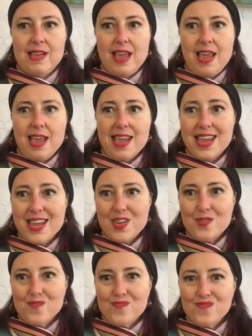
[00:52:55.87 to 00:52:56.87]

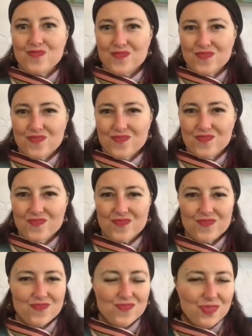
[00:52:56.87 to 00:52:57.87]
a
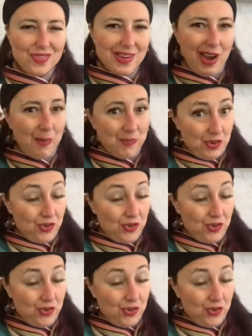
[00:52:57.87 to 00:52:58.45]
come